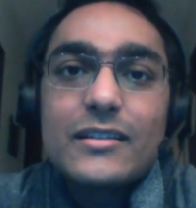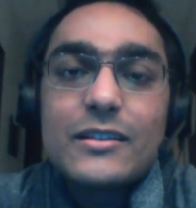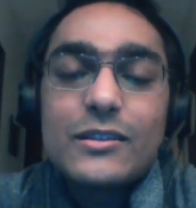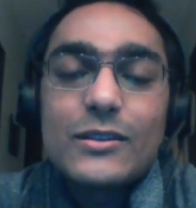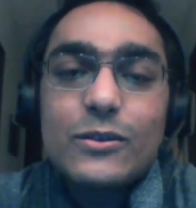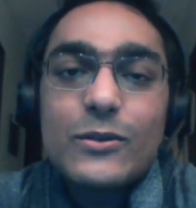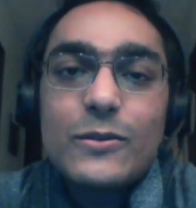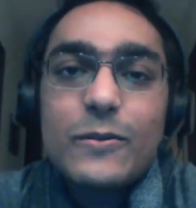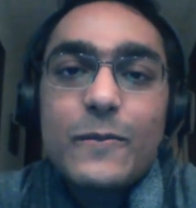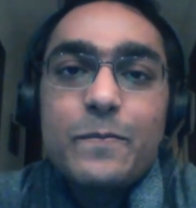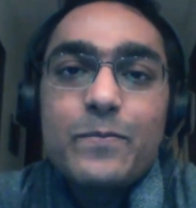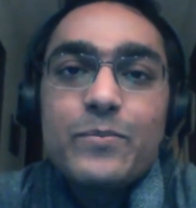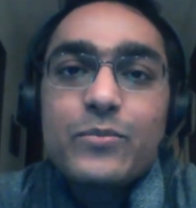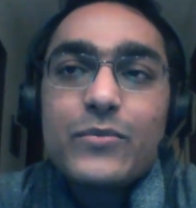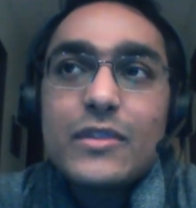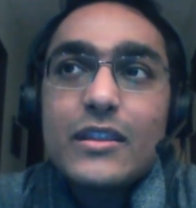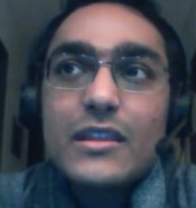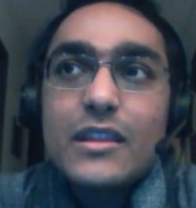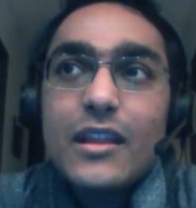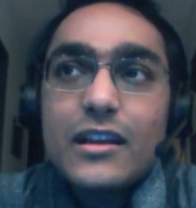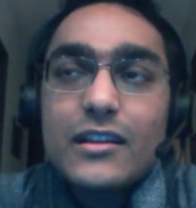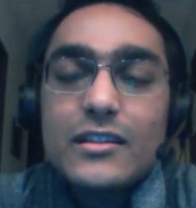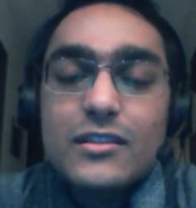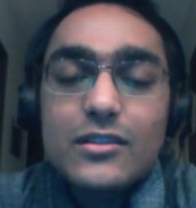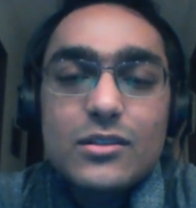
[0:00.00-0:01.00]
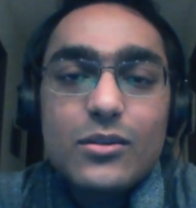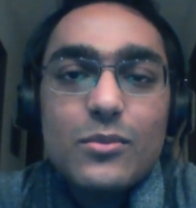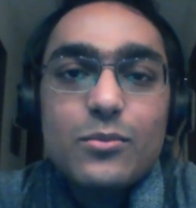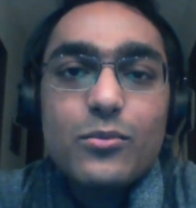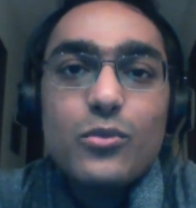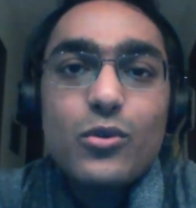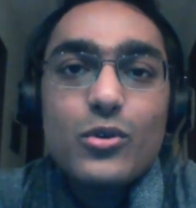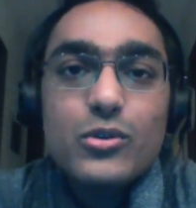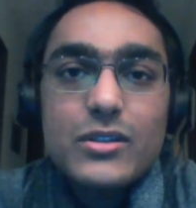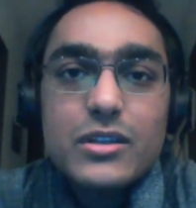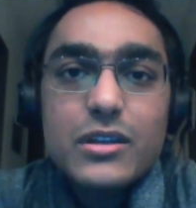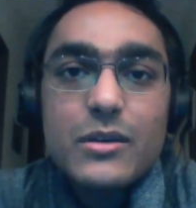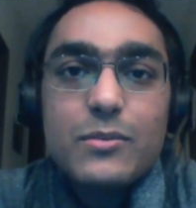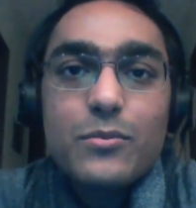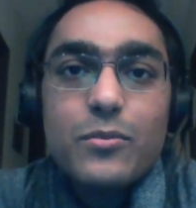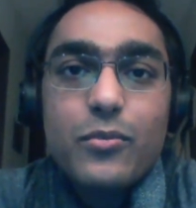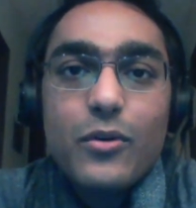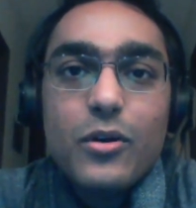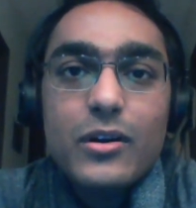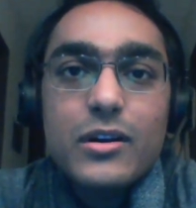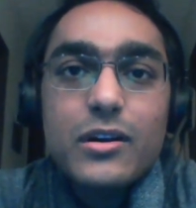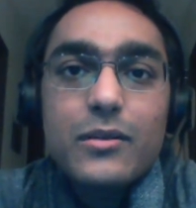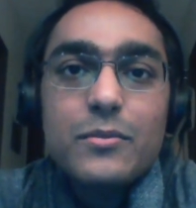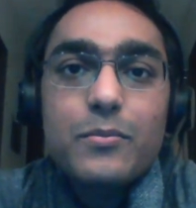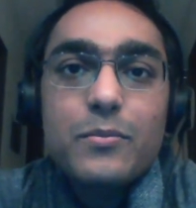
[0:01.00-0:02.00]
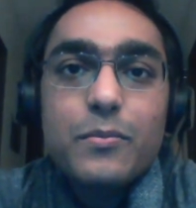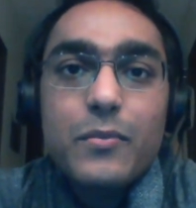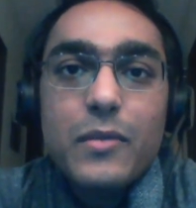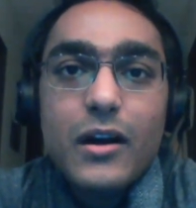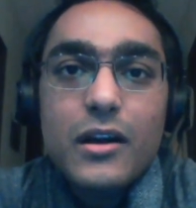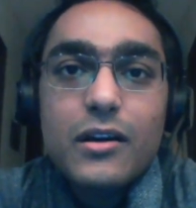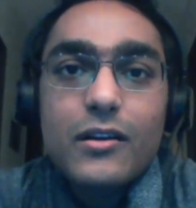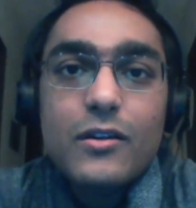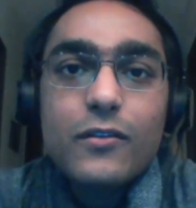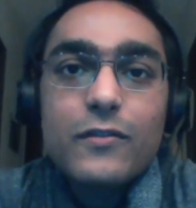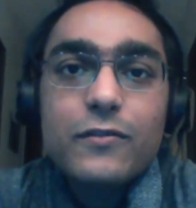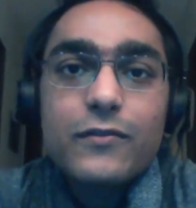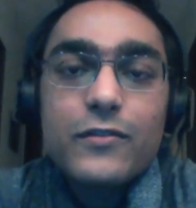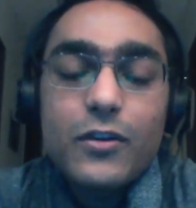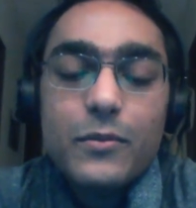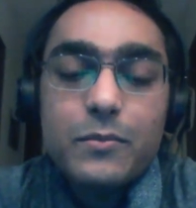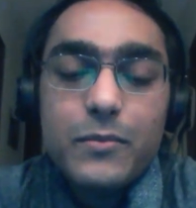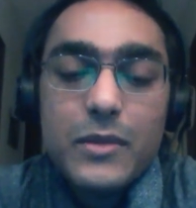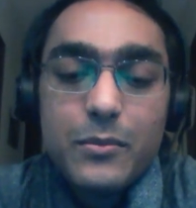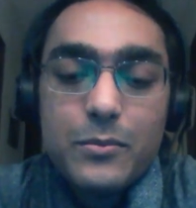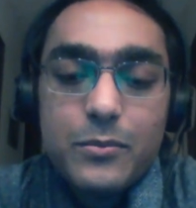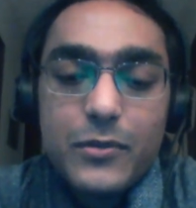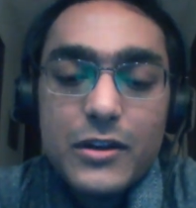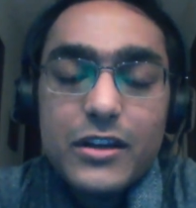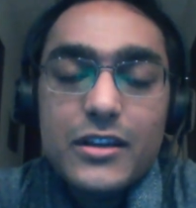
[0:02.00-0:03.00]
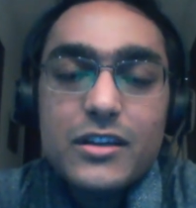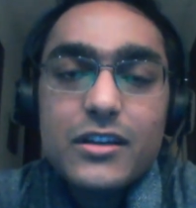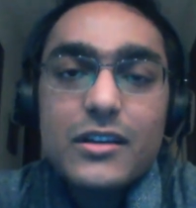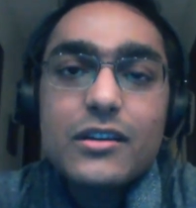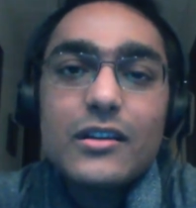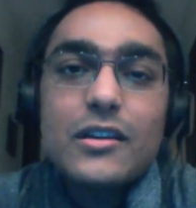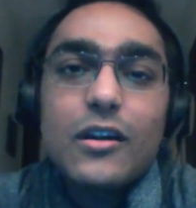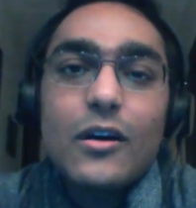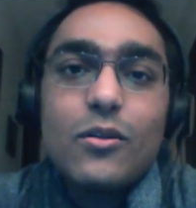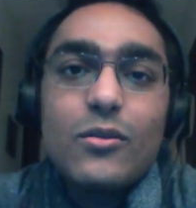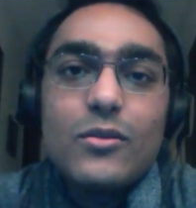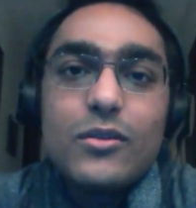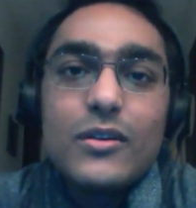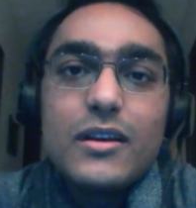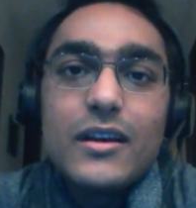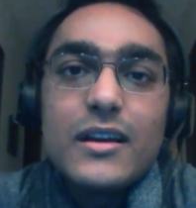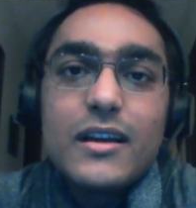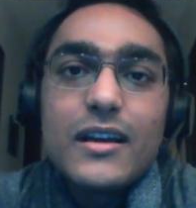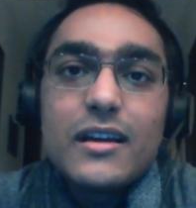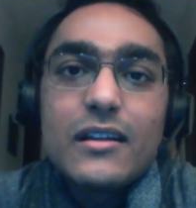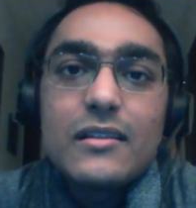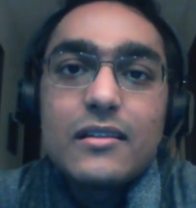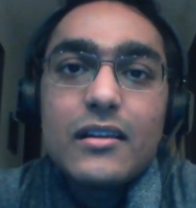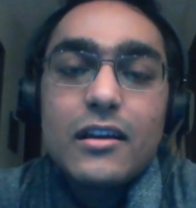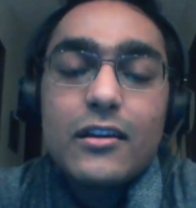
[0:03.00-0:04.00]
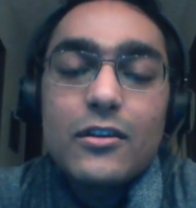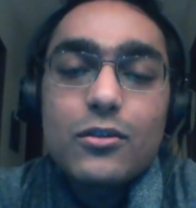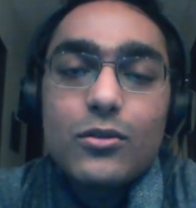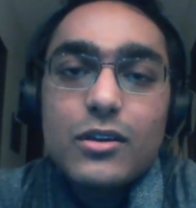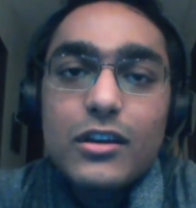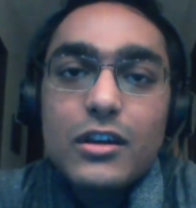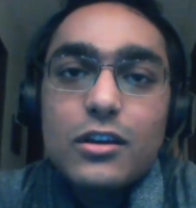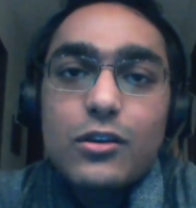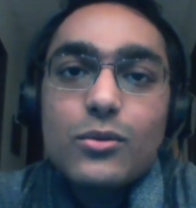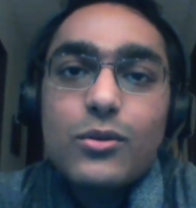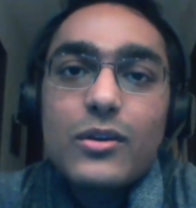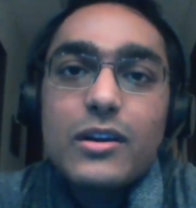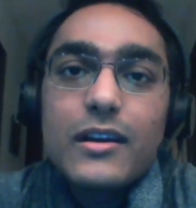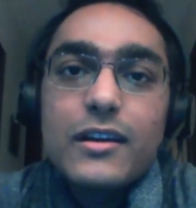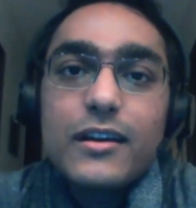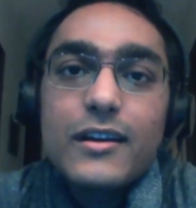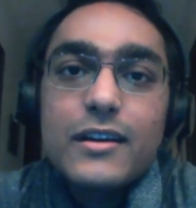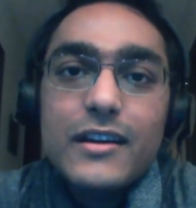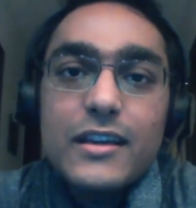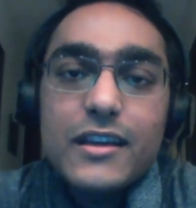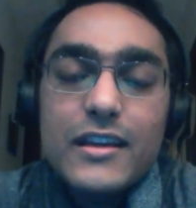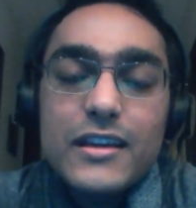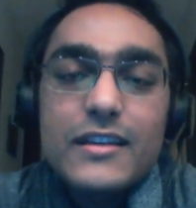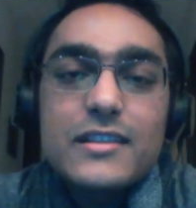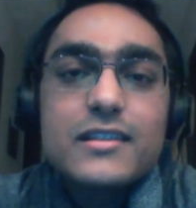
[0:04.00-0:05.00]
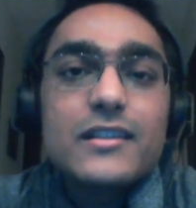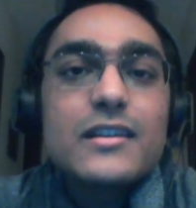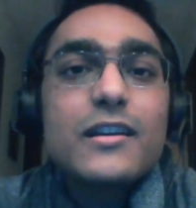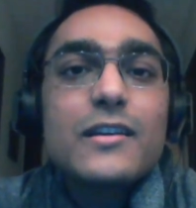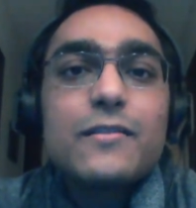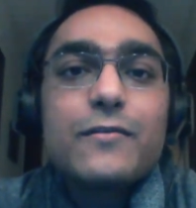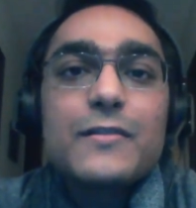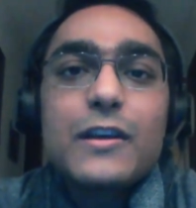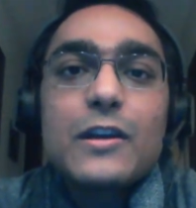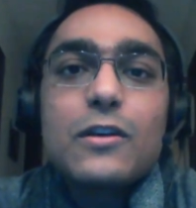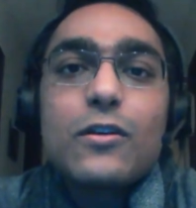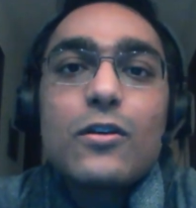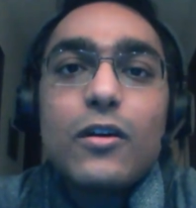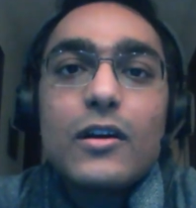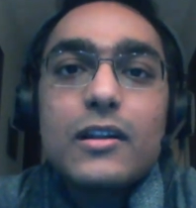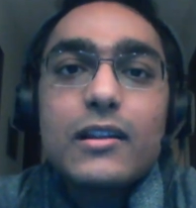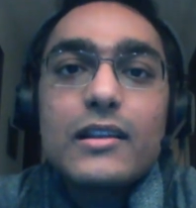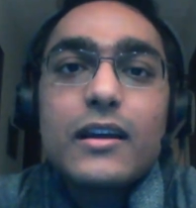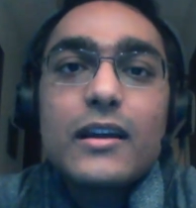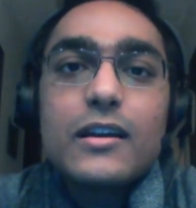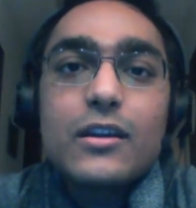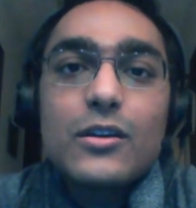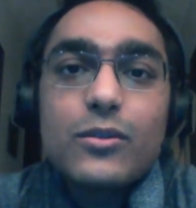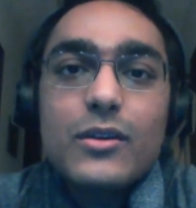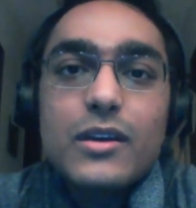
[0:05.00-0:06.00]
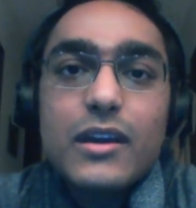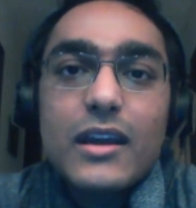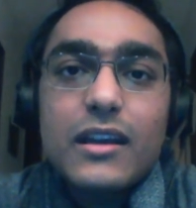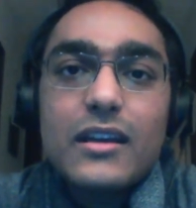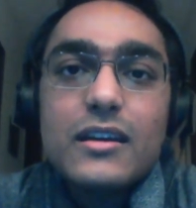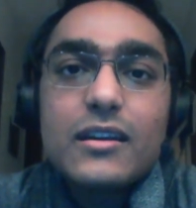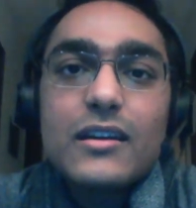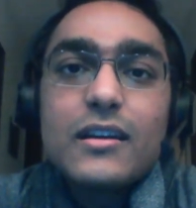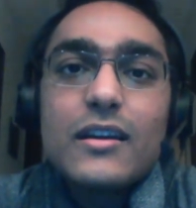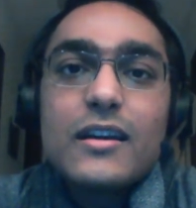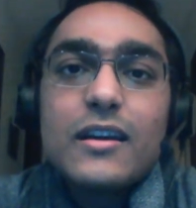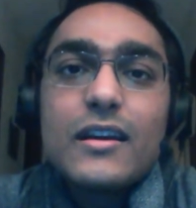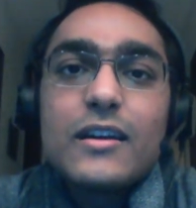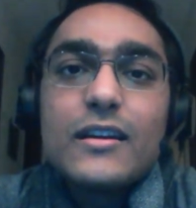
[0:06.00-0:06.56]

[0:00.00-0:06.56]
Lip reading: So that's the most important part of your preparation now, that you need to clear each and every call that you get.